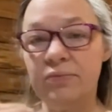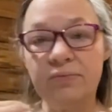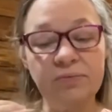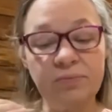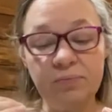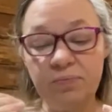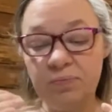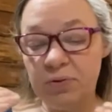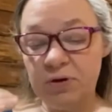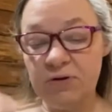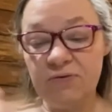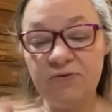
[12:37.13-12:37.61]

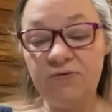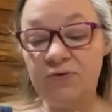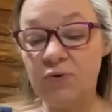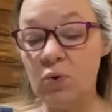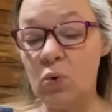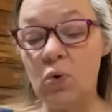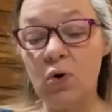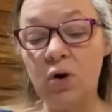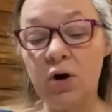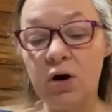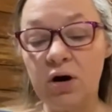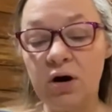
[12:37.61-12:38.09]

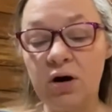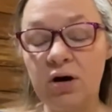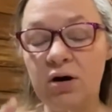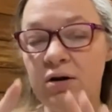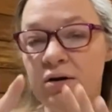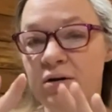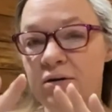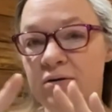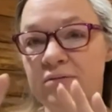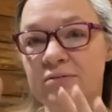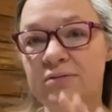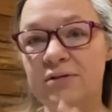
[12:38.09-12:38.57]
before
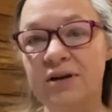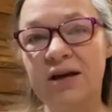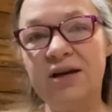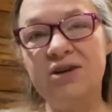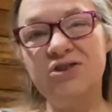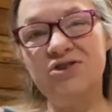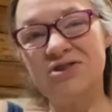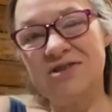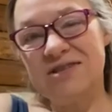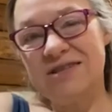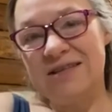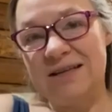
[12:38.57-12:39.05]
it
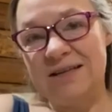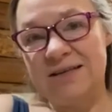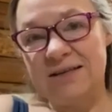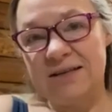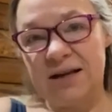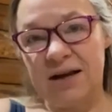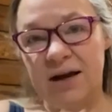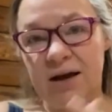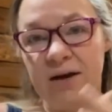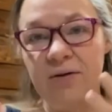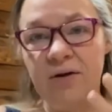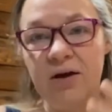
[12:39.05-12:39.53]
just sits in
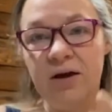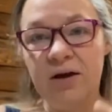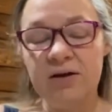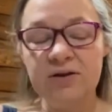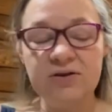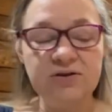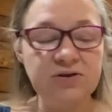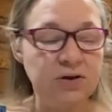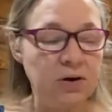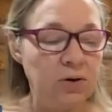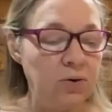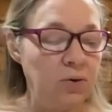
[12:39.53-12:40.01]
it.
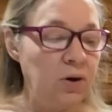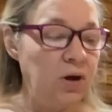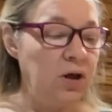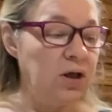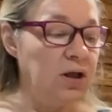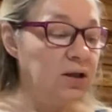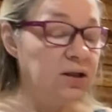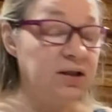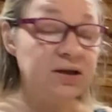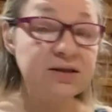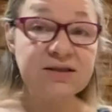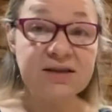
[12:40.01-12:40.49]
So
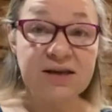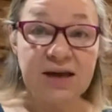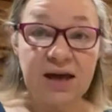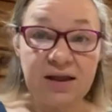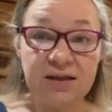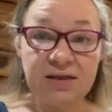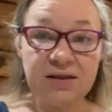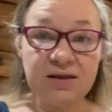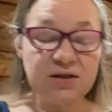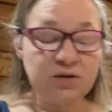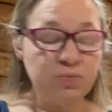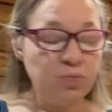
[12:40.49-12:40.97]
let's
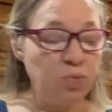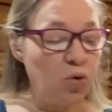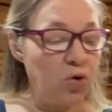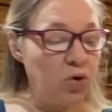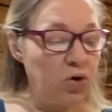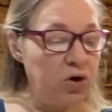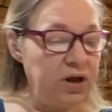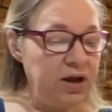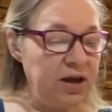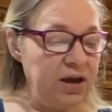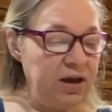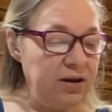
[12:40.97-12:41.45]
get this
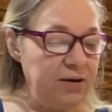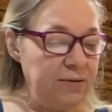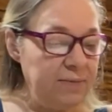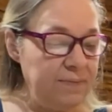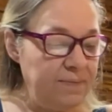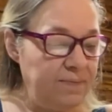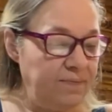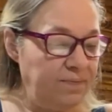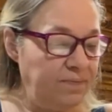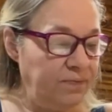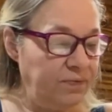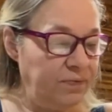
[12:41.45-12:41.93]
poured in.
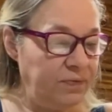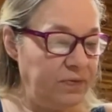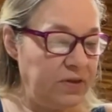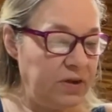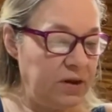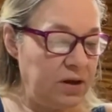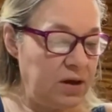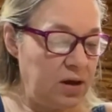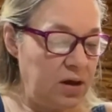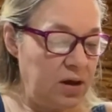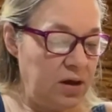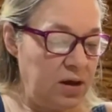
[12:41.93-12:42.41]

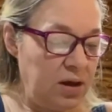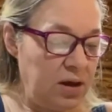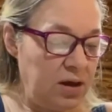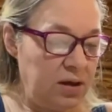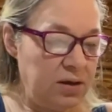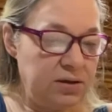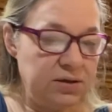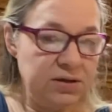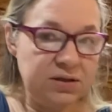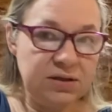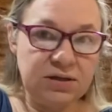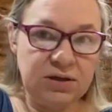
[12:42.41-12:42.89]

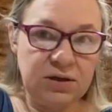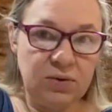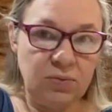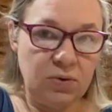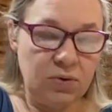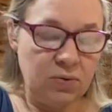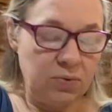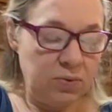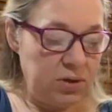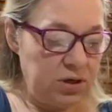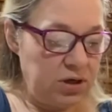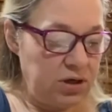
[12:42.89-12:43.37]
See
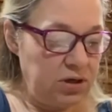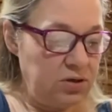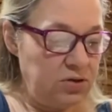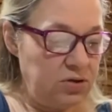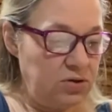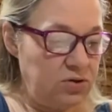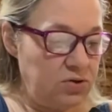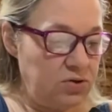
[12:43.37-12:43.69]
what we can do